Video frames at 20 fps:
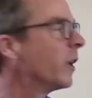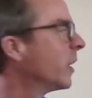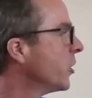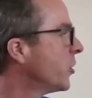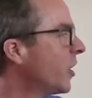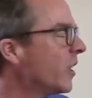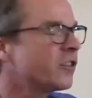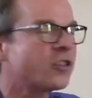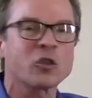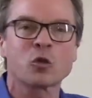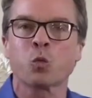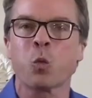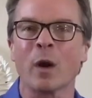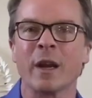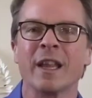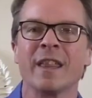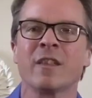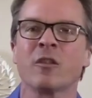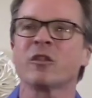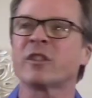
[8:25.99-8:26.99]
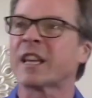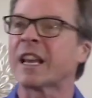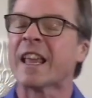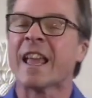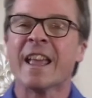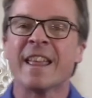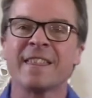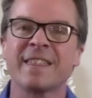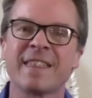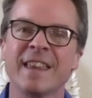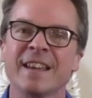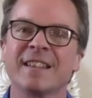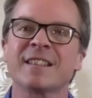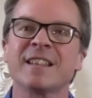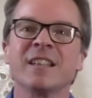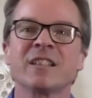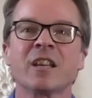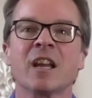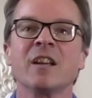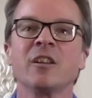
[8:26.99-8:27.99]
And Jesus went in there and said, this
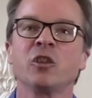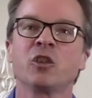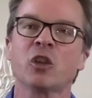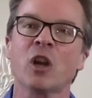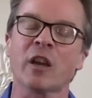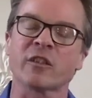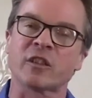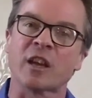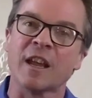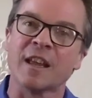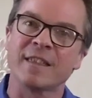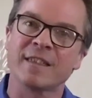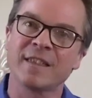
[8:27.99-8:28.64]
is unjust.